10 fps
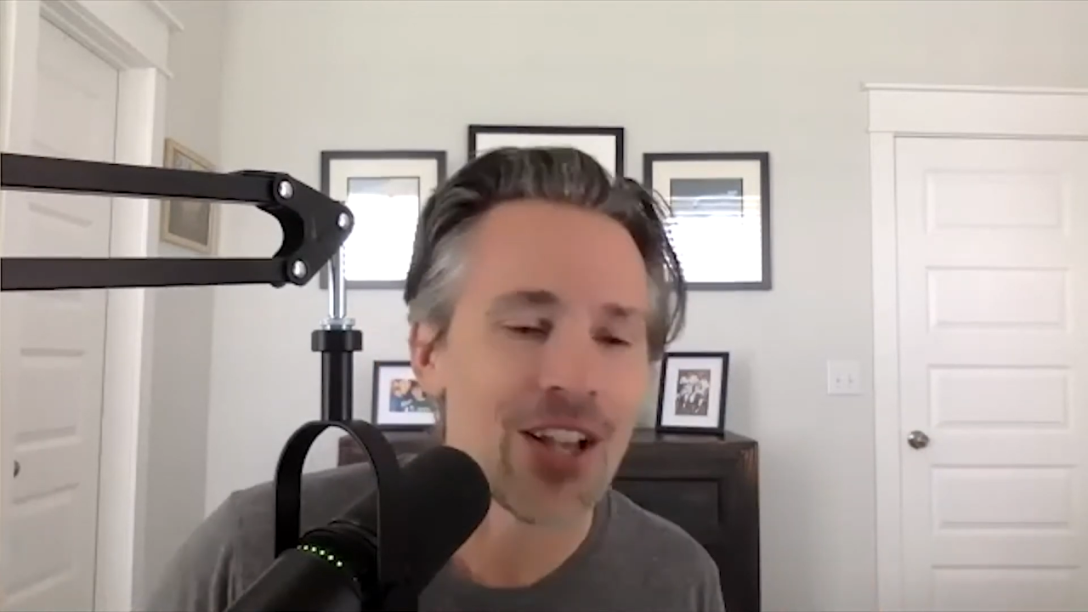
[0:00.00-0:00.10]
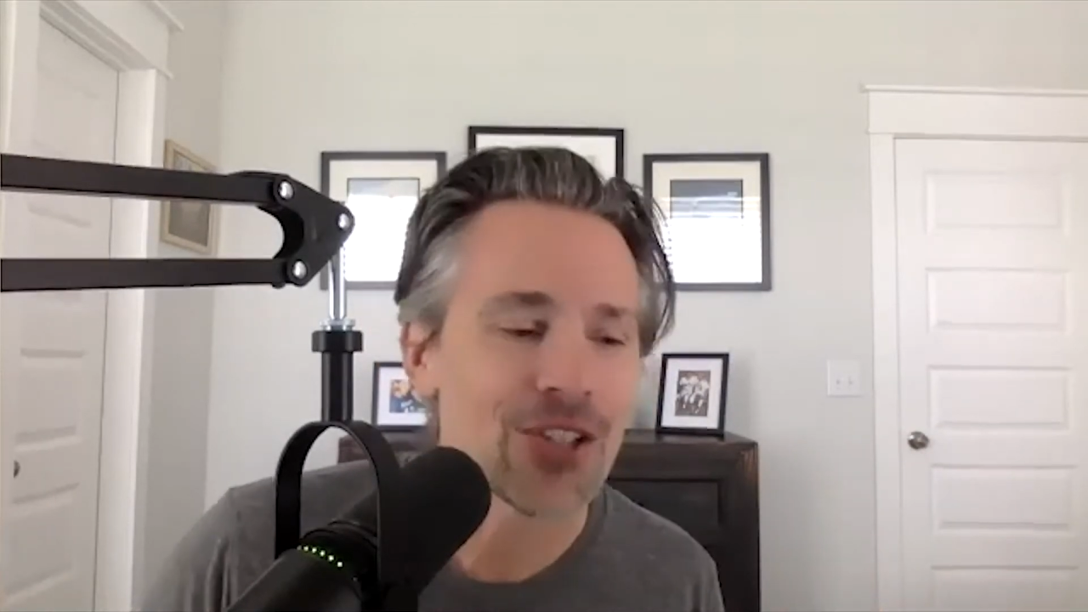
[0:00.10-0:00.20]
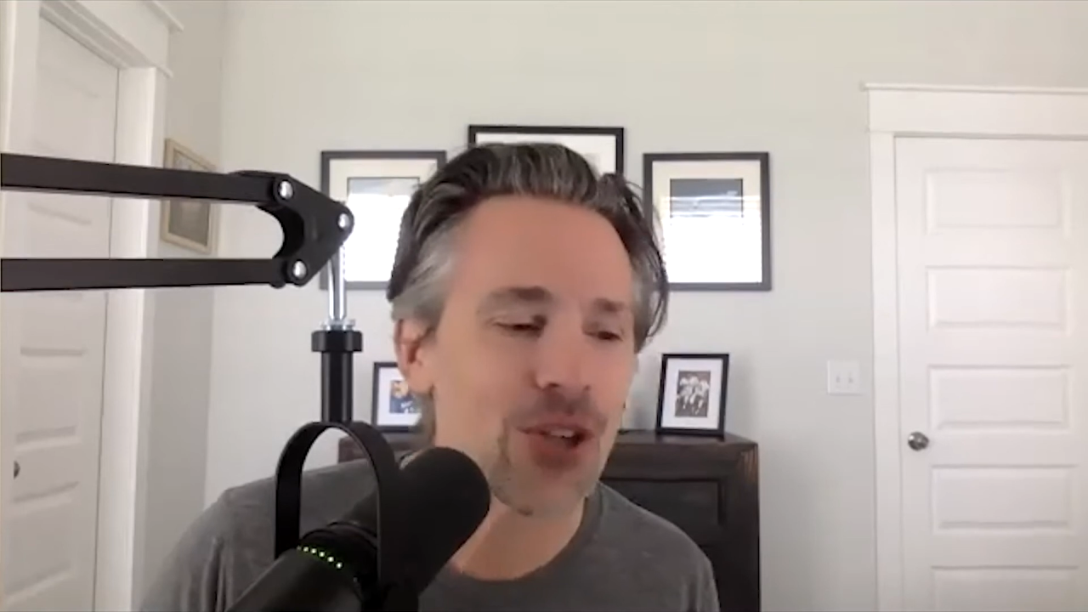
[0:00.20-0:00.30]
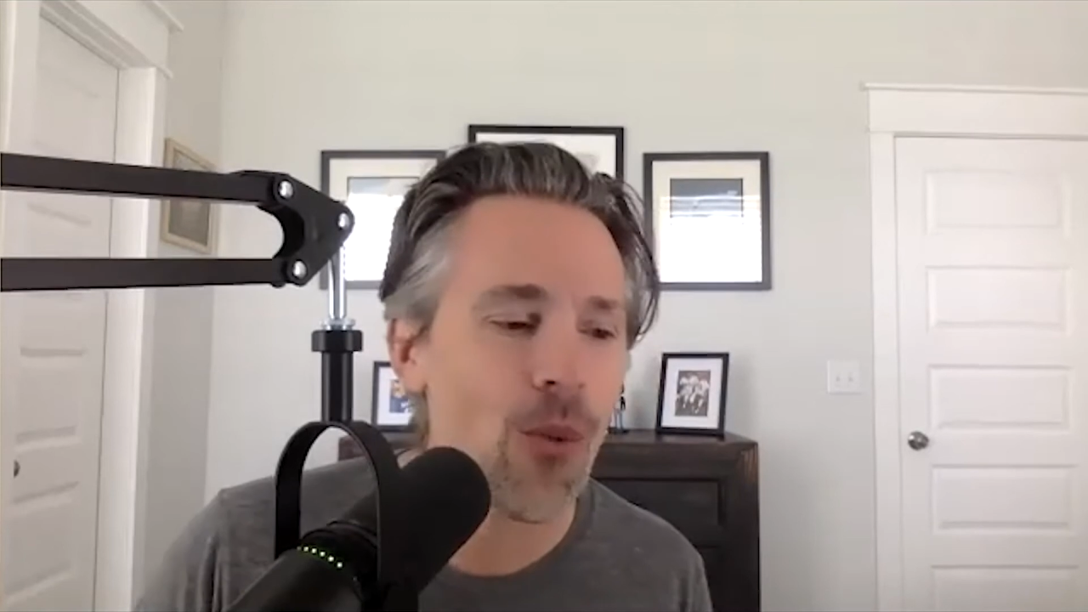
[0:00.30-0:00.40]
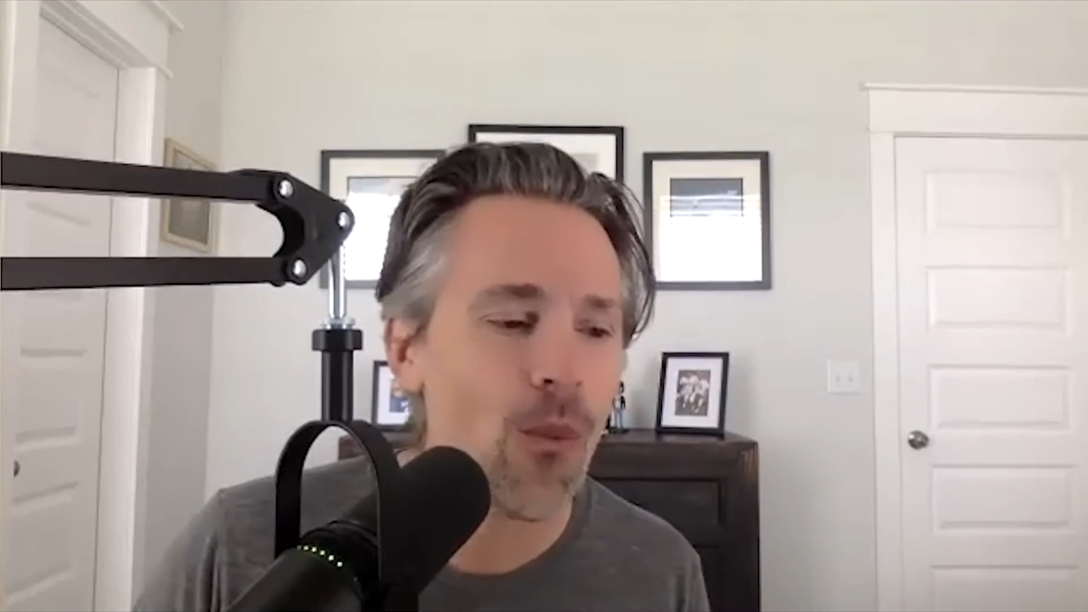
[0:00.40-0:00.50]

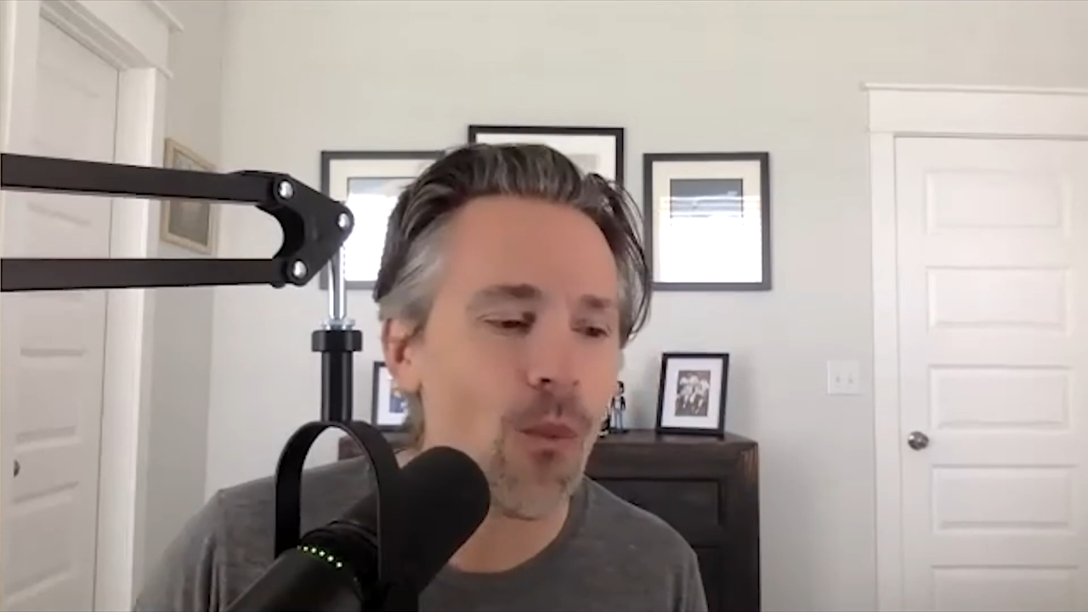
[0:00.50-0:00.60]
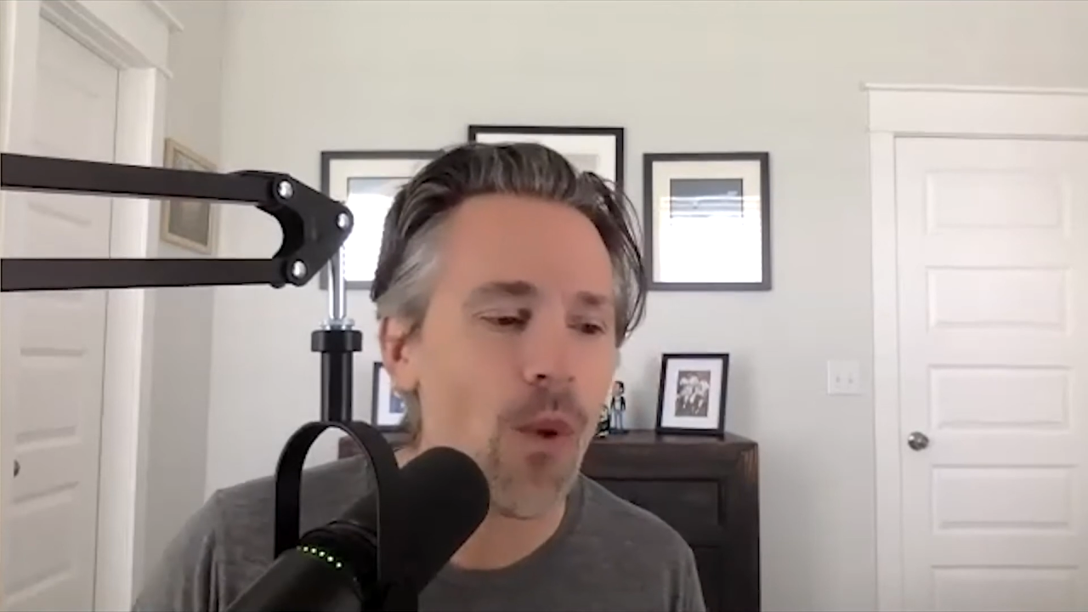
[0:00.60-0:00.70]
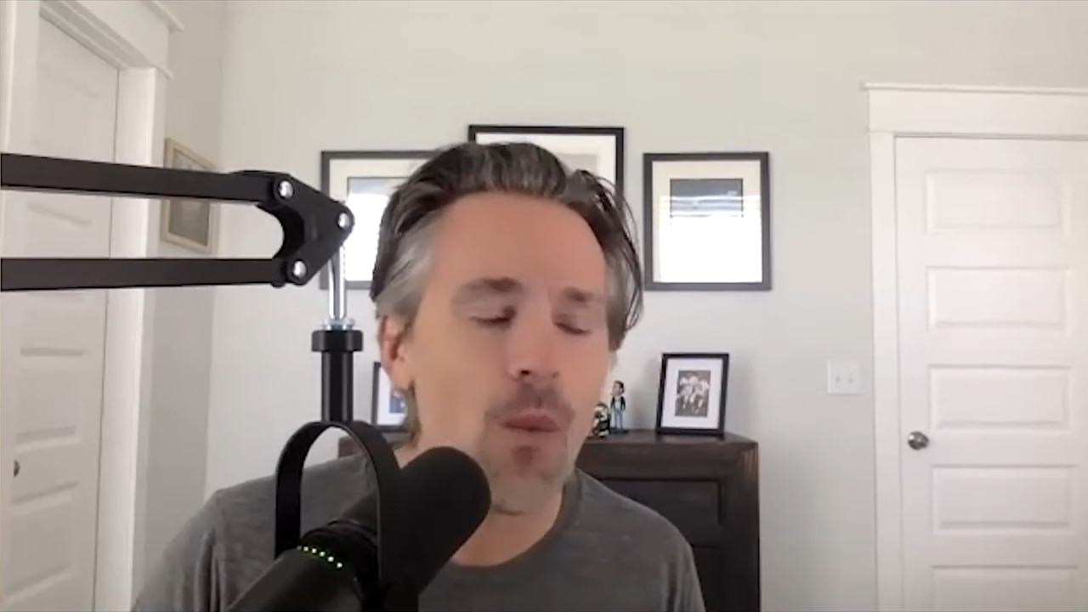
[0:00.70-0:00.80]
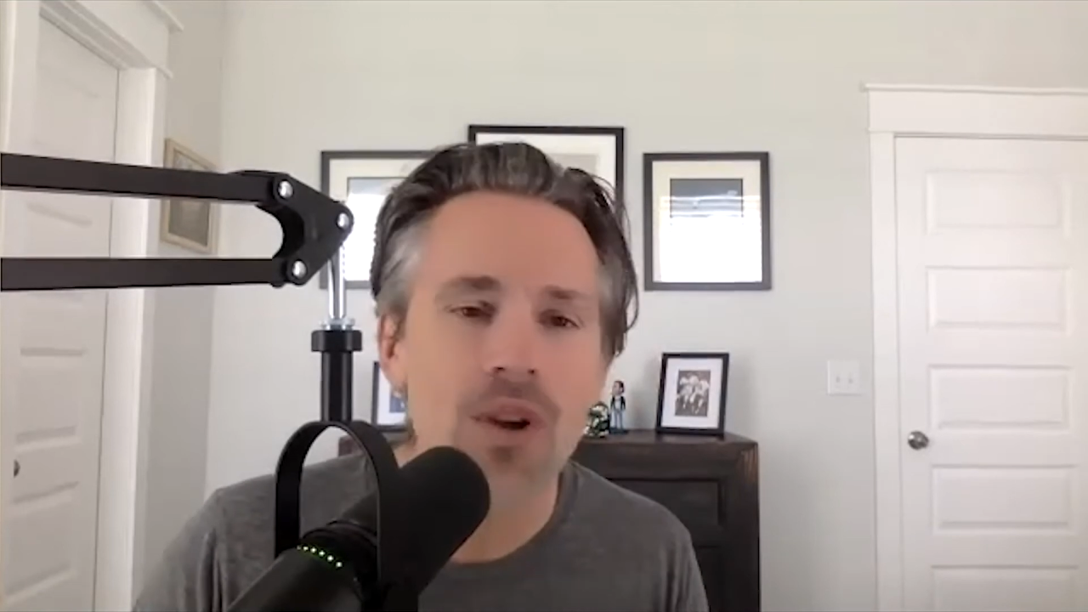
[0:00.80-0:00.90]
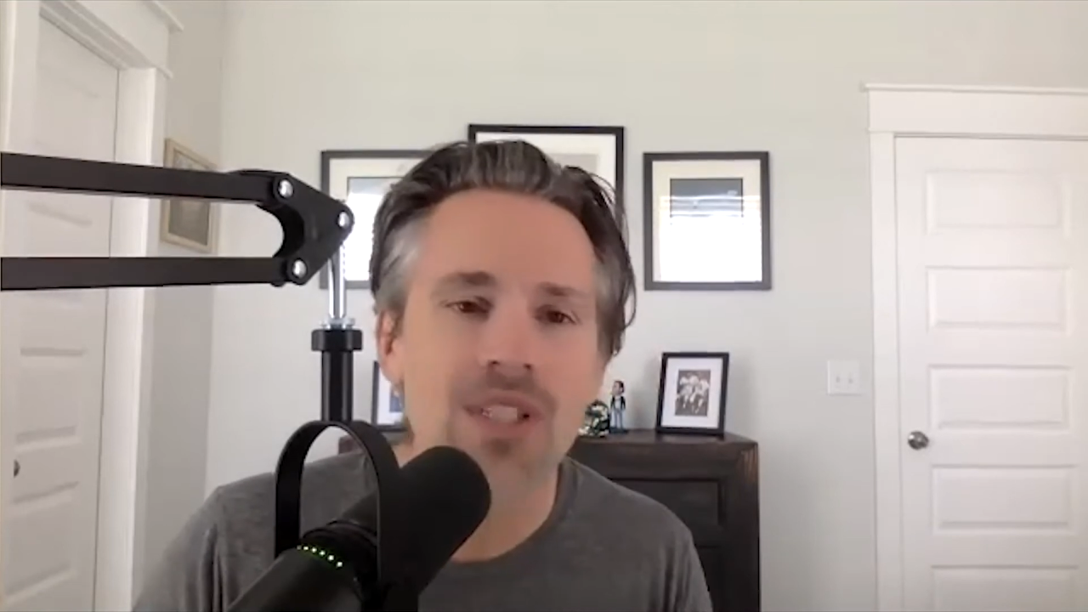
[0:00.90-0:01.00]
So
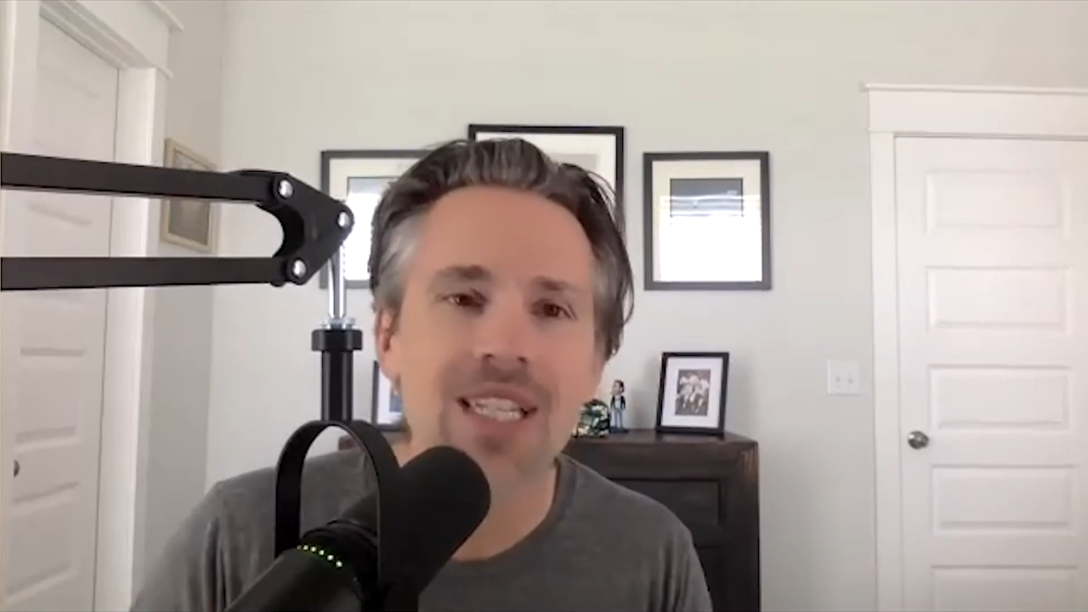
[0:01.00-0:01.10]
what was